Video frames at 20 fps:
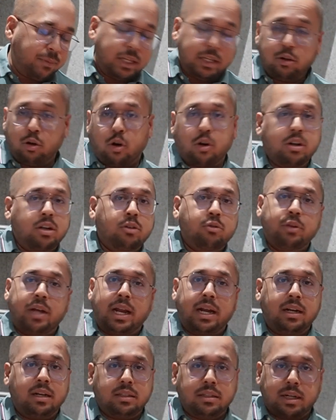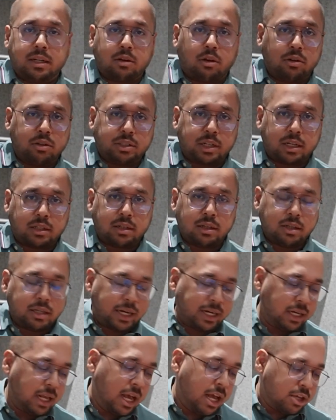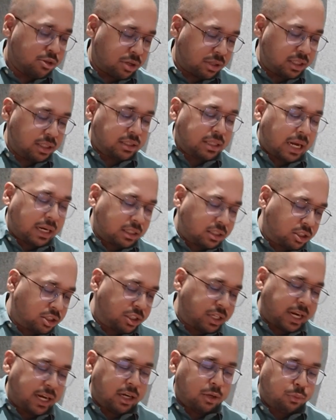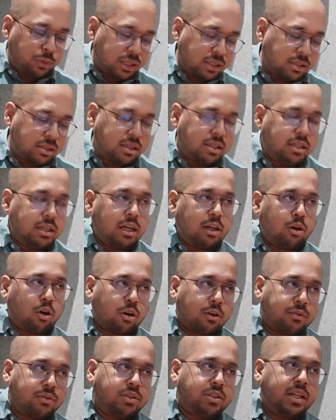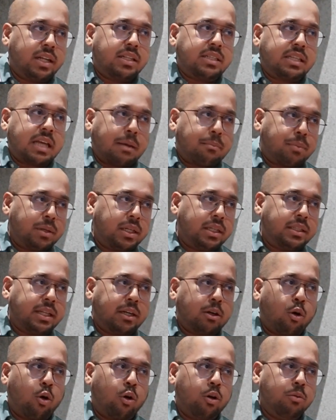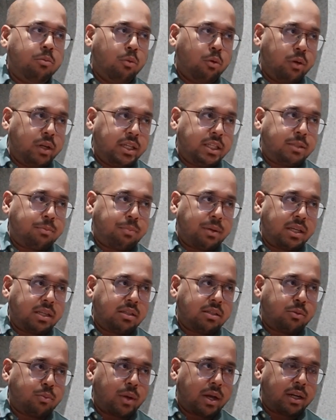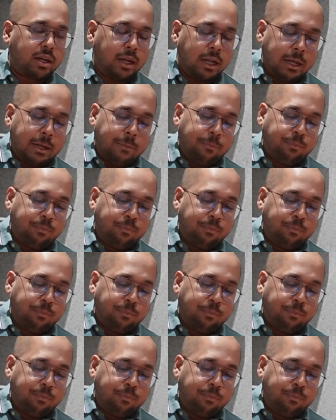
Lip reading: in order to enter that contract, right? So I think that trend, we are seeing a lot of trends happening in that onboarding space where